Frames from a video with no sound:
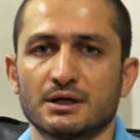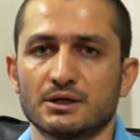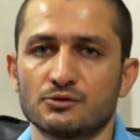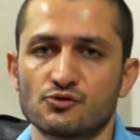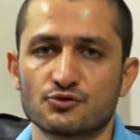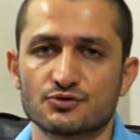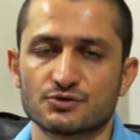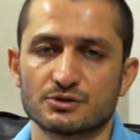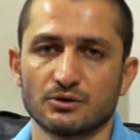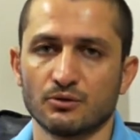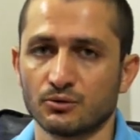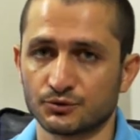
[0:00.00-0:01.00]
euros
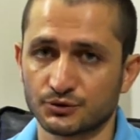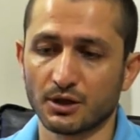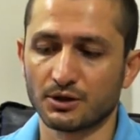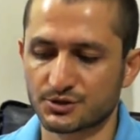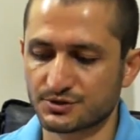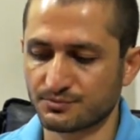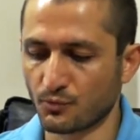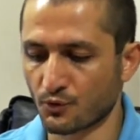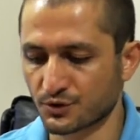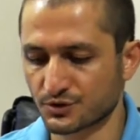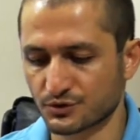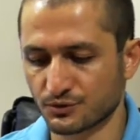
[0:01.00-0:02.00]
or dollars
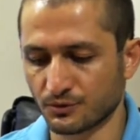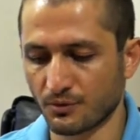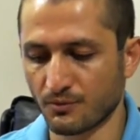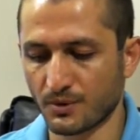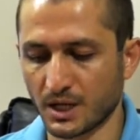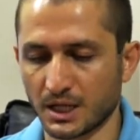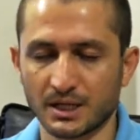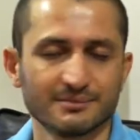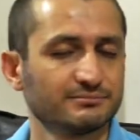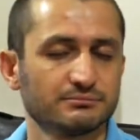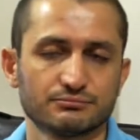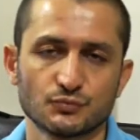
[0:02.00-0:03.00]
more, so
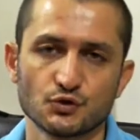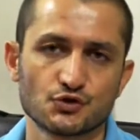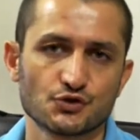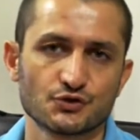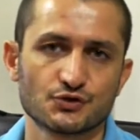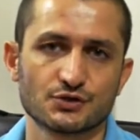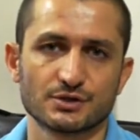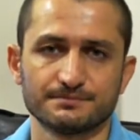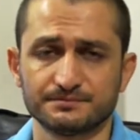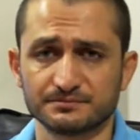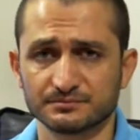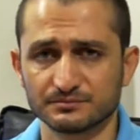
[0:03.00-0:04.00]
you should
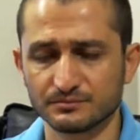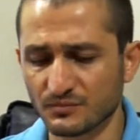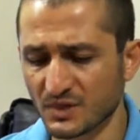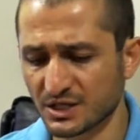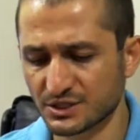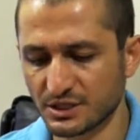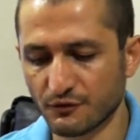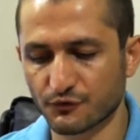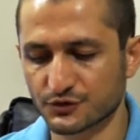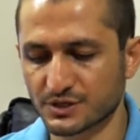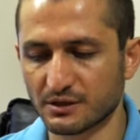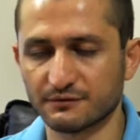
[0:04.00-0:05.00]
see for
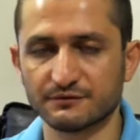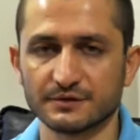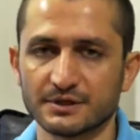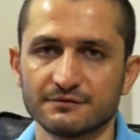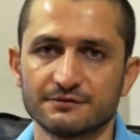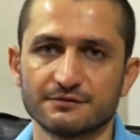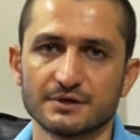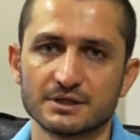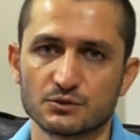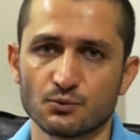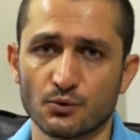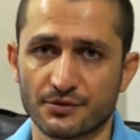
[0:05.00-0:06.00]
yourself if
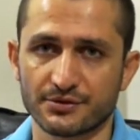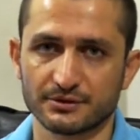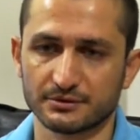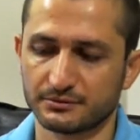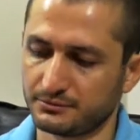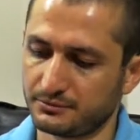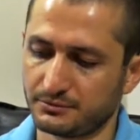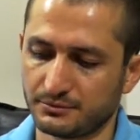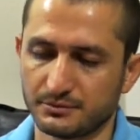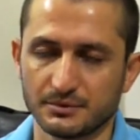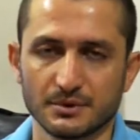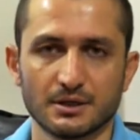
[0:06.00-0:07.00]
it's worth
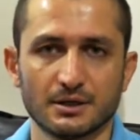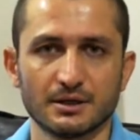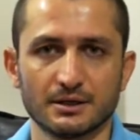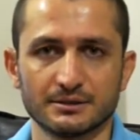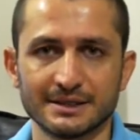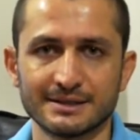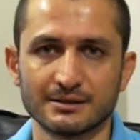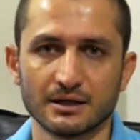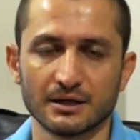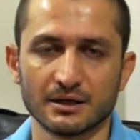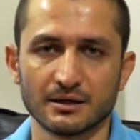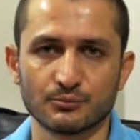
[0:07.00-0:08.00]
the
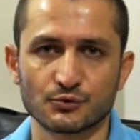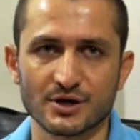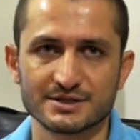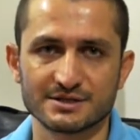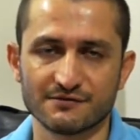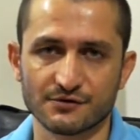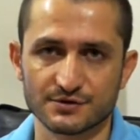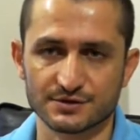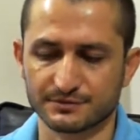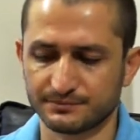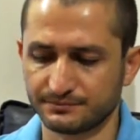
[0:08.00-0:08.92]
price difference.